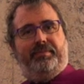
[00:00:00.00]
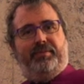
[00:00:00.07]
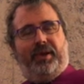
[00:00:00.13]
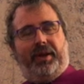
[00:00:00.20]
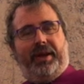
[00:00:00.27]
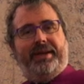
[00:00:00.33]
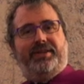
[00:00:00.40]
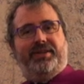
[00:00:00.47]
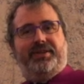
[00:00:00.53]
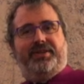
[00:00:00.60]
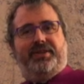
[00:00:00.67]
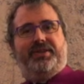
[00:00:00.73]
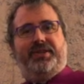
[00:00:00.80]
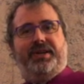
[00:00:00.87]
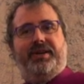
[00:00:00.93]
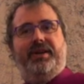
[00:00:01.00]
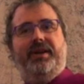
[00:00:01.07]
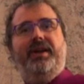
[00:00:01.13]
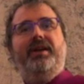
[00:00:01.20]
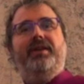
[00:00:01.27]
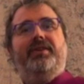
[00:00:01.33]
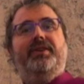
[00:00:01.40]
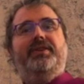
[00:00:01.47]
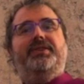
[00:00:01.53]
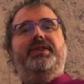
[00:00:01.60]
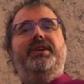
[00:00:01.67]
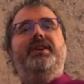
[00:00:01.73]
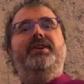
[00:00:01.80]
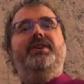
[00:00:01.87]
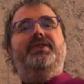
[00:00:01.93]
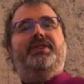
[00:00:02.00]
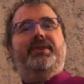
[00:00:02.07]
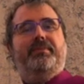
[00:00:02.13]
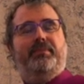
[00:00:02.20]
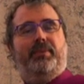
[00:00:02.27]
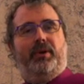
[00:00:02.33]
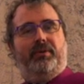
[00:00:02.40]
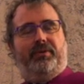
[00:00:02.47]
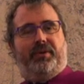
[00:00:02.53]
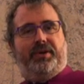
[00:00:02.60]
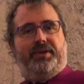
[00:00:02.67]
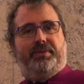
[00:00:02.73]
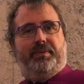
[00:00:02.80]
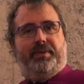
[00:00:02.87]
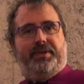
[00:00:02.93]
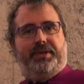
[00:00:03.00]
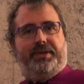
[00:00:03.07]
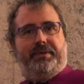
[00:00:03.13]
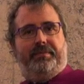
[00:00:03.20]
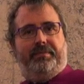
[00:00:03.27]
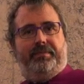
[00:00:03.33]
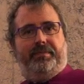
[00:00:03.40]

to see this symbol of Christmas.